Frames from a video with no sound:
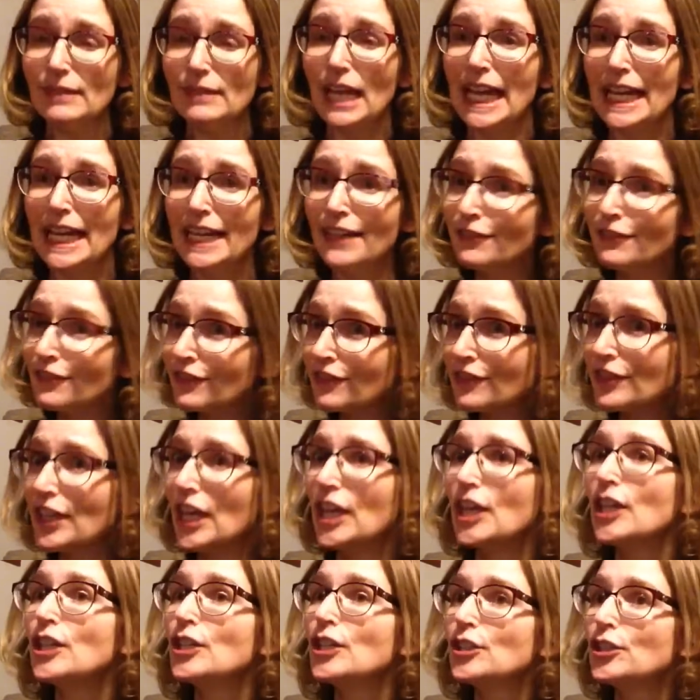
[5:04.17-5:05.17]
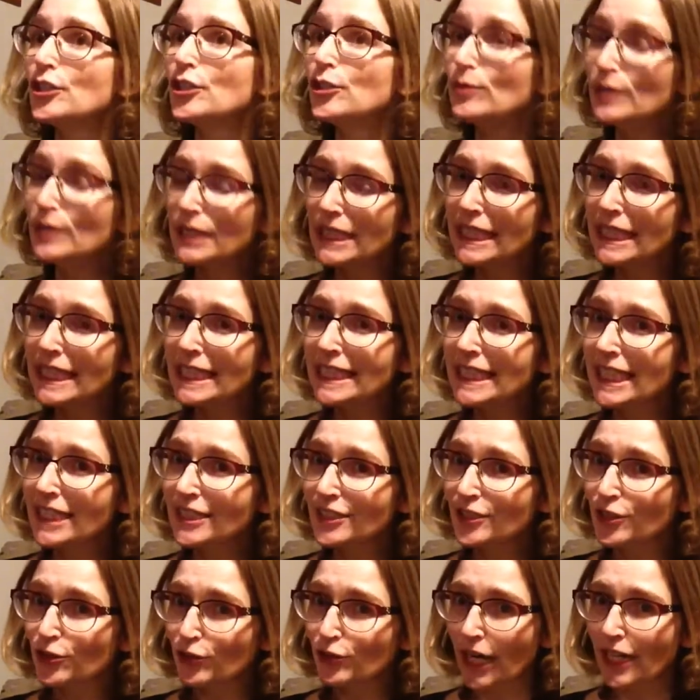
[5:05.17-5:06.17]
if you need a
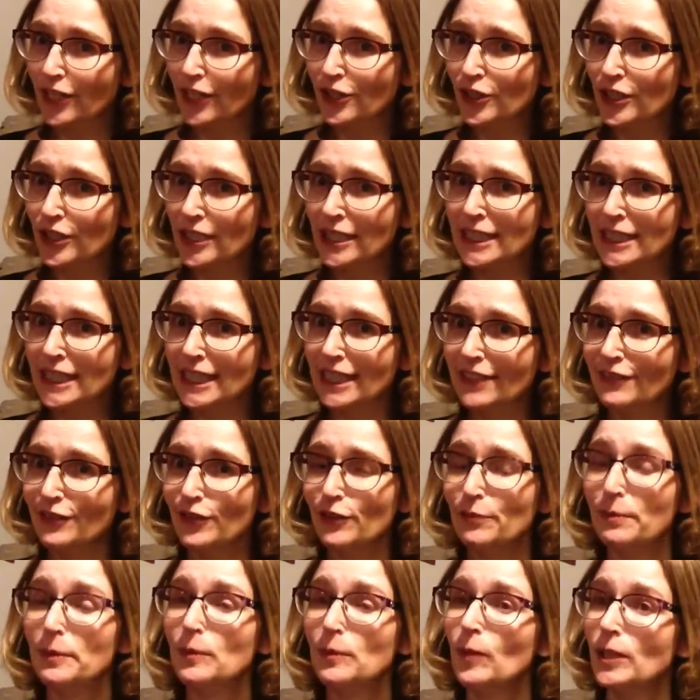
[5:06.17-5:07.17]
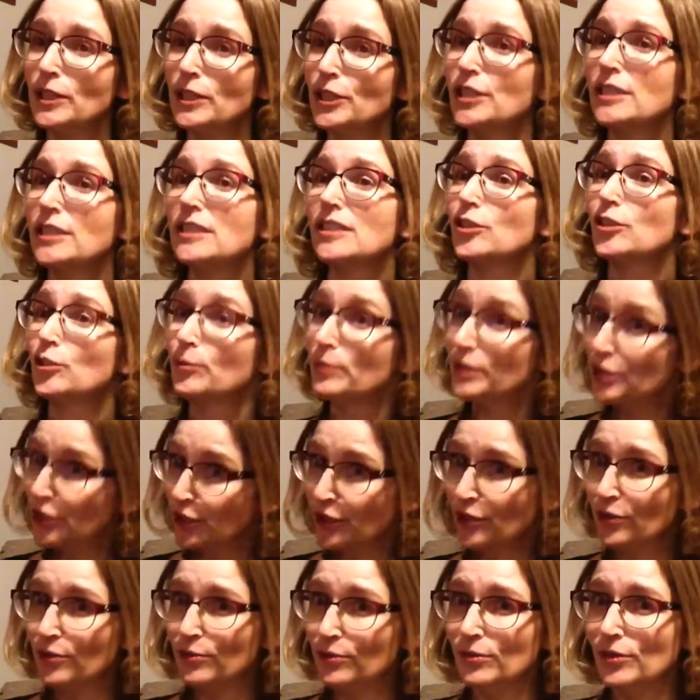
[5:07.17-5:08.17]
distraction, if you've been watching too much
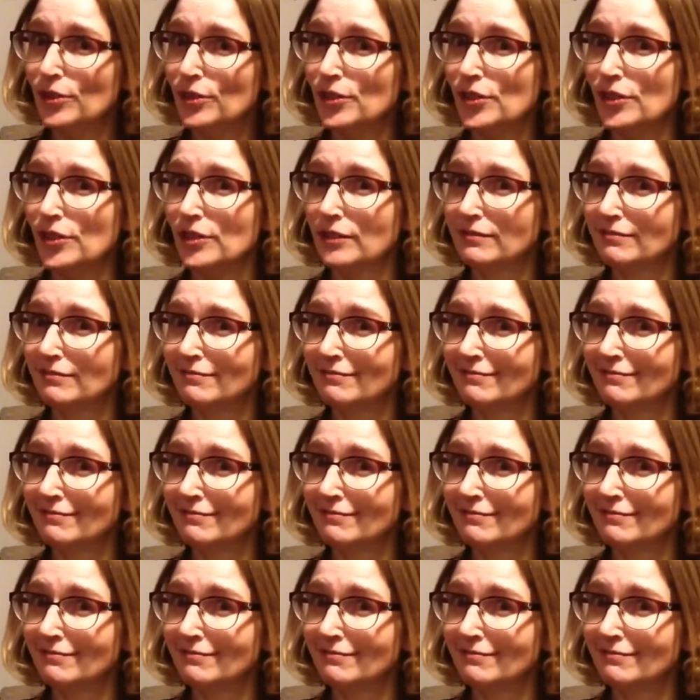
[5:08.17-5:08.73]
news,